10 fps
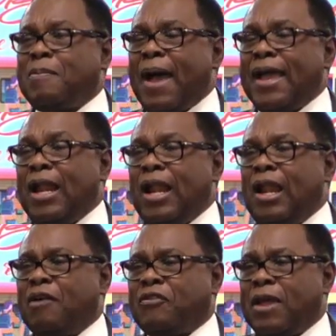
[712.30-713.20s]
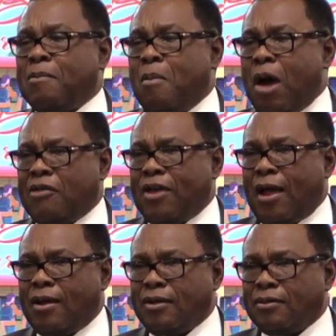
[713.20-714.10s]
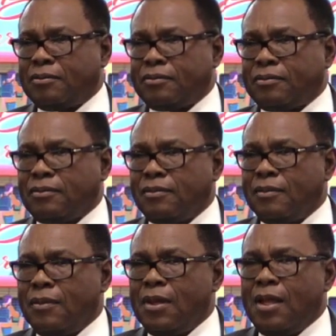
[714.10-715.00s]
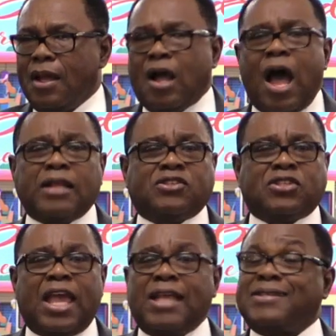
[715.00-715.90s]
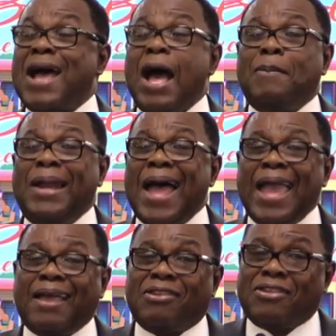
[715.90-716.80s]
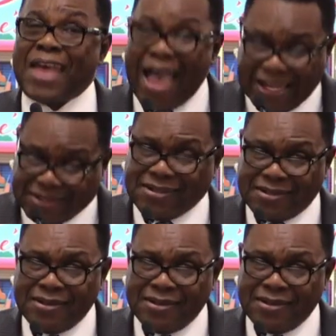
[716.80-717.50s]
by a loving mother. God says, I'm like that.